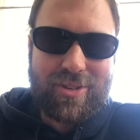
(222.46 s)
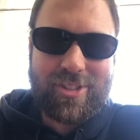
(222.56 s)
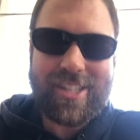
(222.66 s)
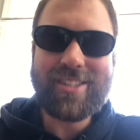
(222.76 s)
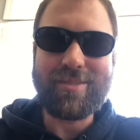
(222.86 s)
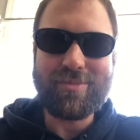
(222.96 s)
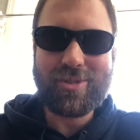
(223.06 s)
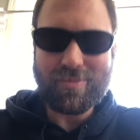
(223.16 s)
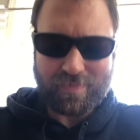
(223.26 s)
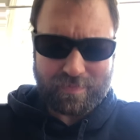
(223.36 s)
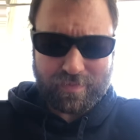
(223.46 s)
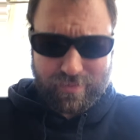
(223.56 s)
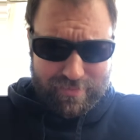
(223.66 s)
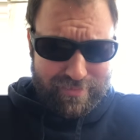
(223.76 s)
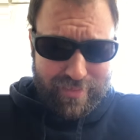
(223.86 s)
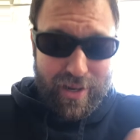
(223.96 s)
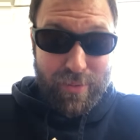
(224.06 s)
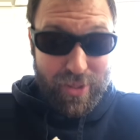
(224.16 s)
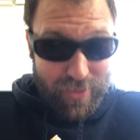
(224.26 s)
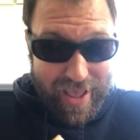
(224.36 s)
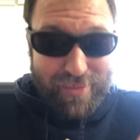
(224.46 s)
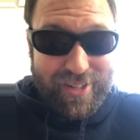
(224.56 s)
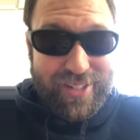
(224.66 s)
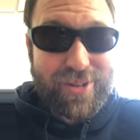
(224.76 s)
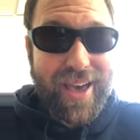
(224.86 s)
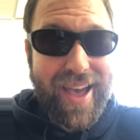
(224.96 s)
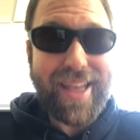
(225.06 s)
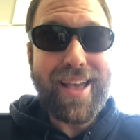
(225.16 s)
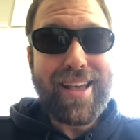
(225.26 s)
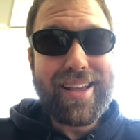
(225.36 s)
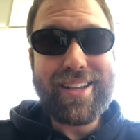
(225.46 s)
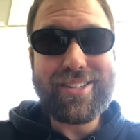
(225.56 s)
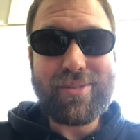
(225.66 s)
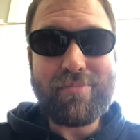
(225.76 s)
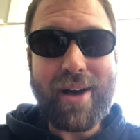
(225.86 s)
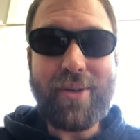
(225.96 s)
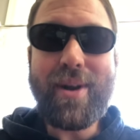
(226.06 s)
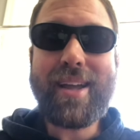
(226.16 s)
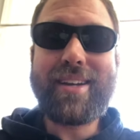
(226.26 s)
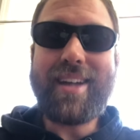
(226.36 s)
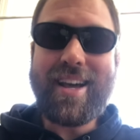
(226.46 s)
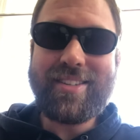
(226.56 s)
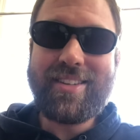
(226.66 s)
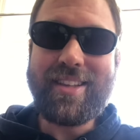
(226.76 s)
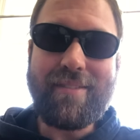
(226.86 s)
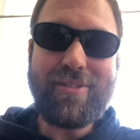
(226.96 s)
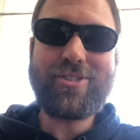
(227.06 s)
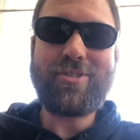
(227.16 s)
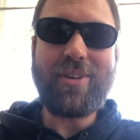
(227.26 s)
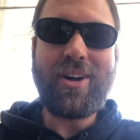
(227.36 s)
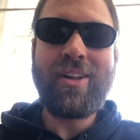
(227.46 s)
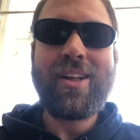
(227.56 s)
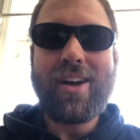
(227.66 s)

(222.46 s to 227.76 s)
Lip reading: systems? Well, the way we do that is by recognizing that, first of all,